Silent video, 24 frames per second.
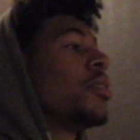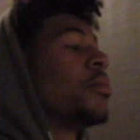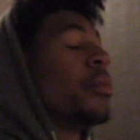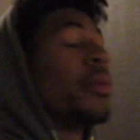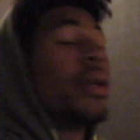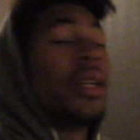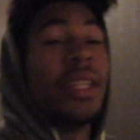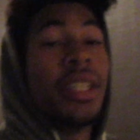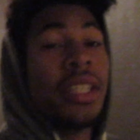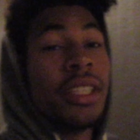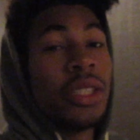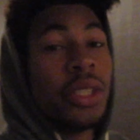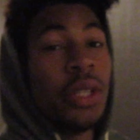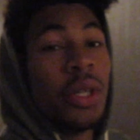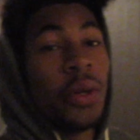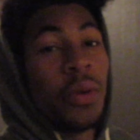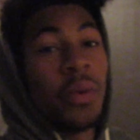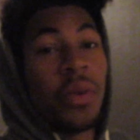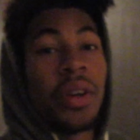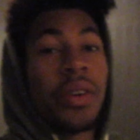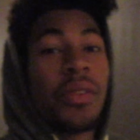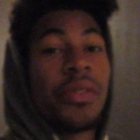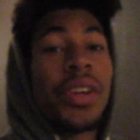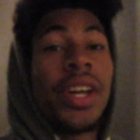but this dude
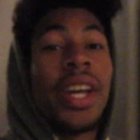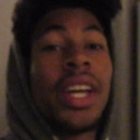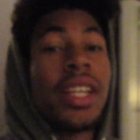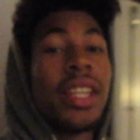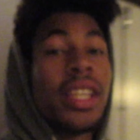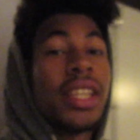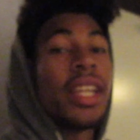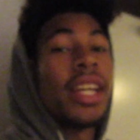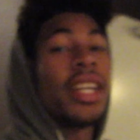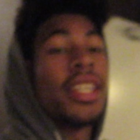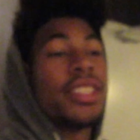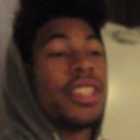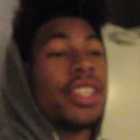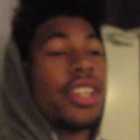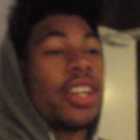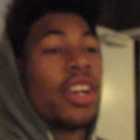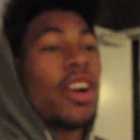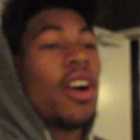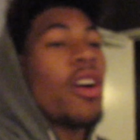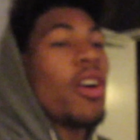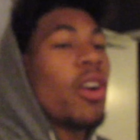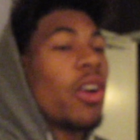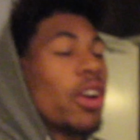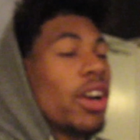wanted to forget the things in the
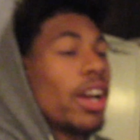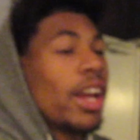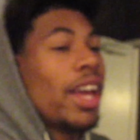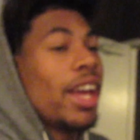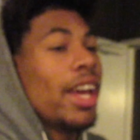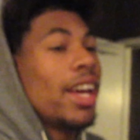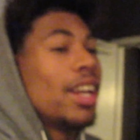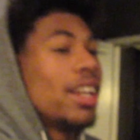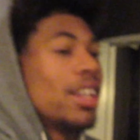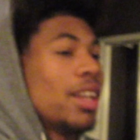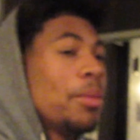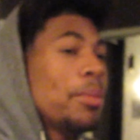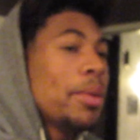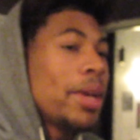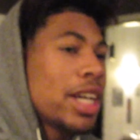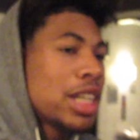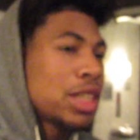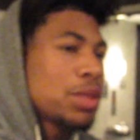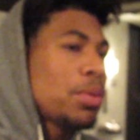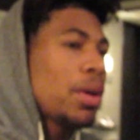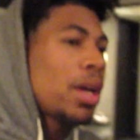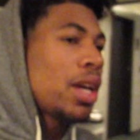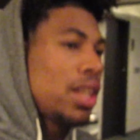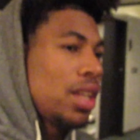car. And let me
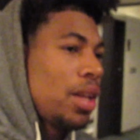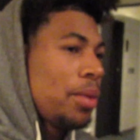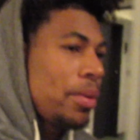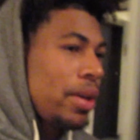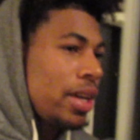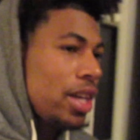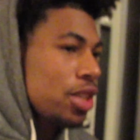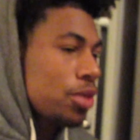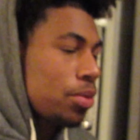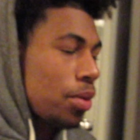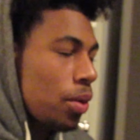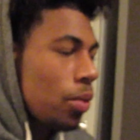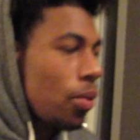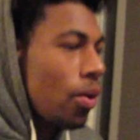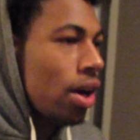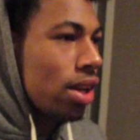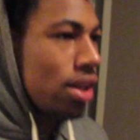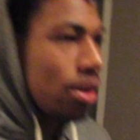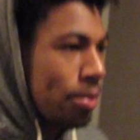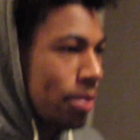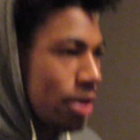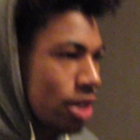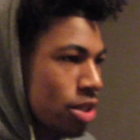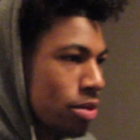explain. Let me explain why.
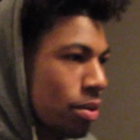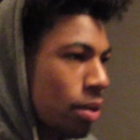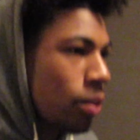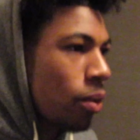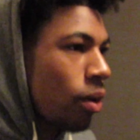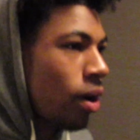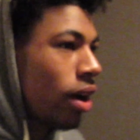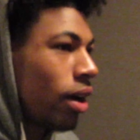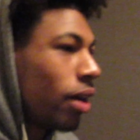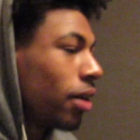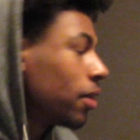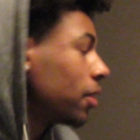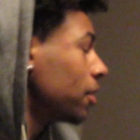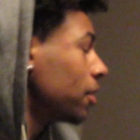Let me explain why.